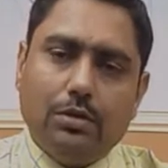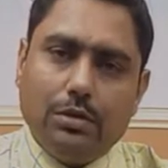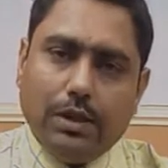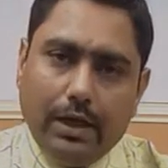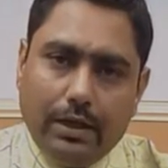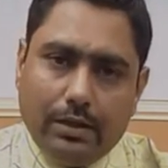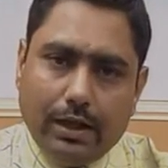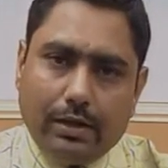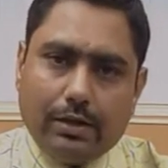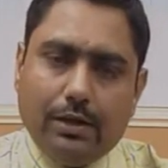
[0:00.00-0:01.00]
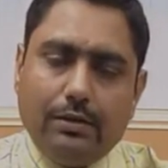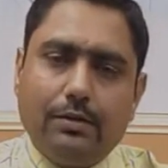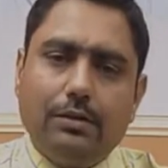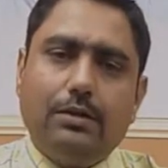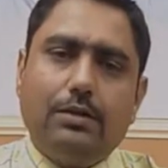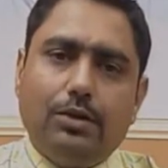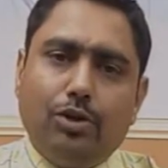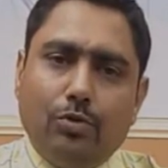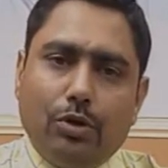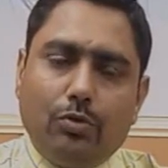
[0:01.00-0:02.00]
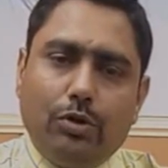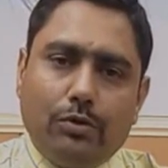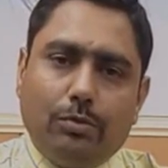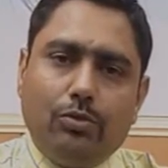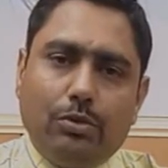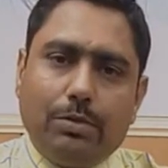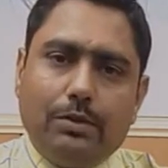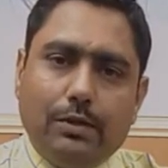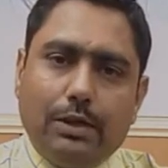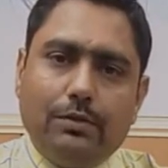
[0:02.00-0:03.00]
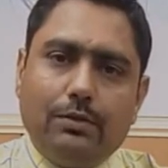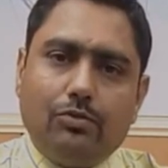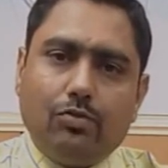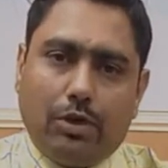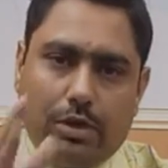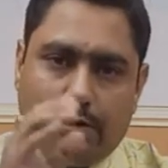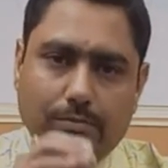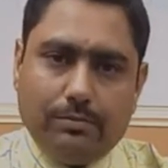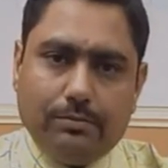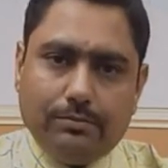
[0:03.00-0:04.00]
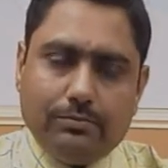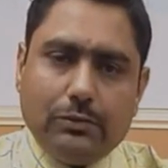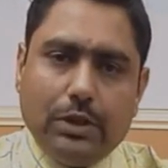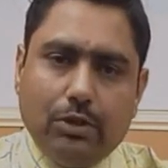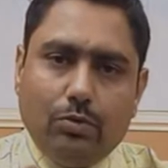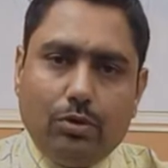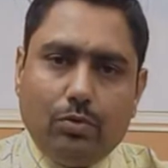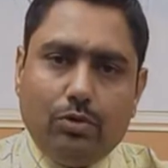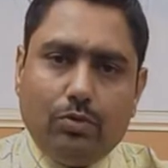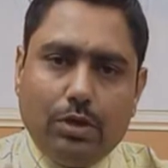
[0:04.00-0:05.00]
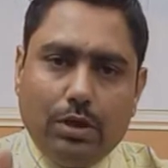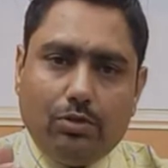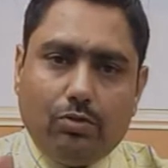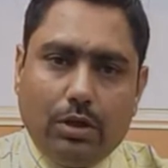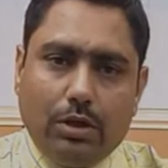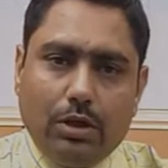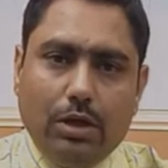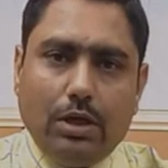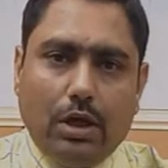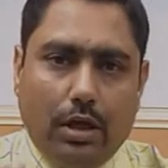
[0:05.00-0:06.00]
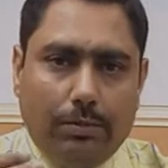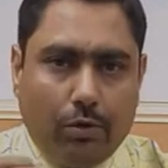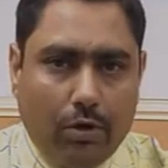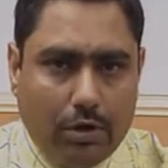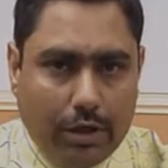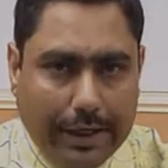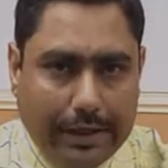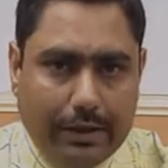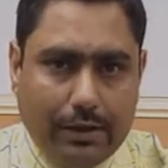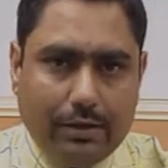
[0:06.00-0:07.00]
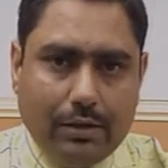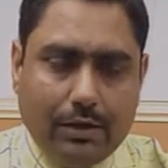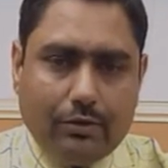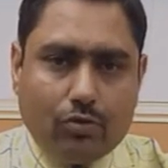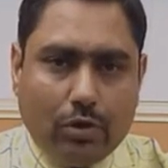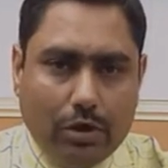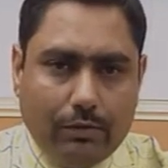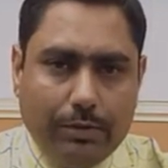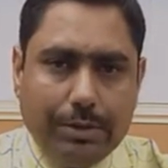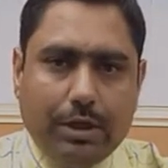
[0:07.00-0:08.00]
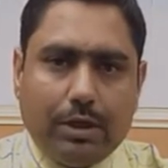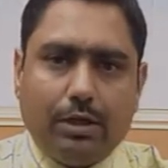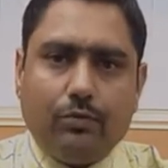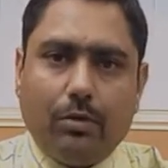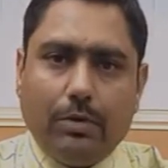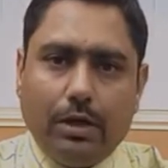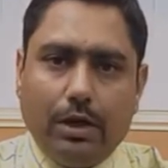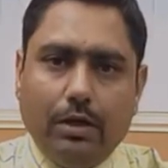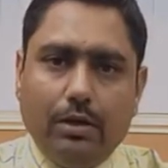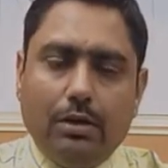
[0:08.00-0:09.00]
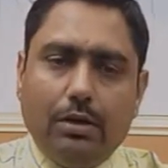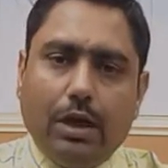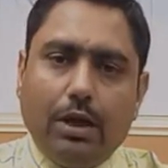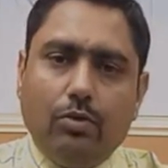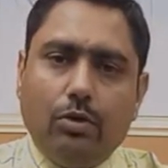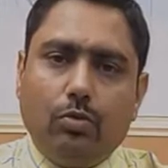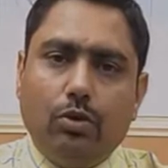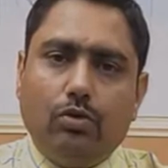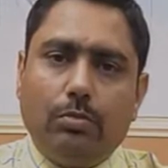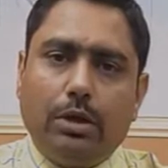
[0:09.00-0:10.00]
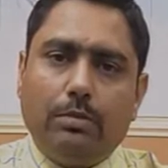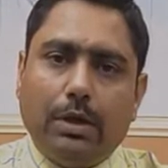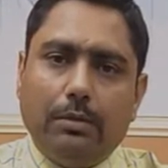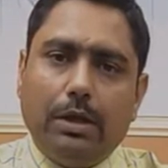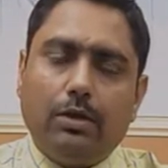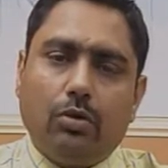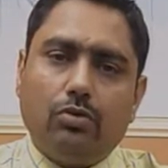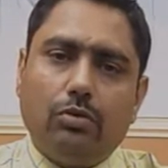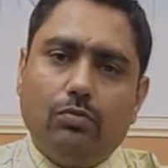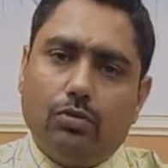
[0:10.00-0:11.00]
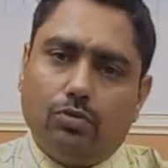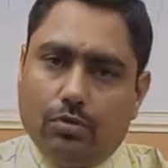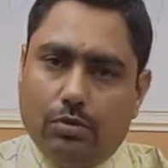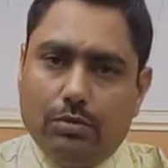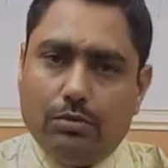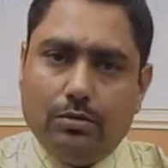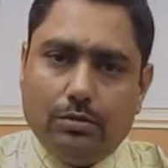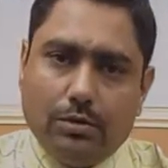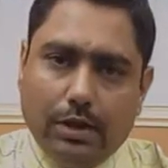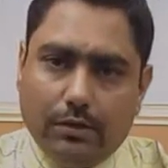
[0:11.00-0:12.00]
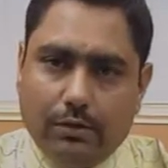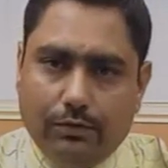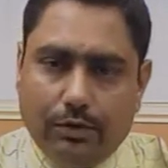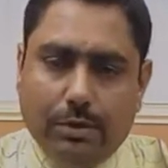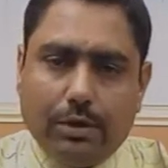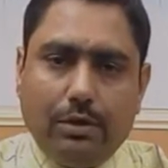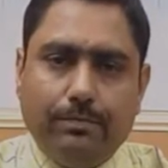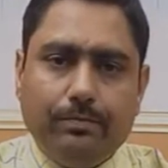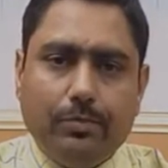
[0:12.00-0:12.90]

Then in that case you are going suppose the percentage is 20 then you are going to take 20 upon 80 that is 20 will be deducted from 100 and you are going to multiply by cost of goods sold that is different method.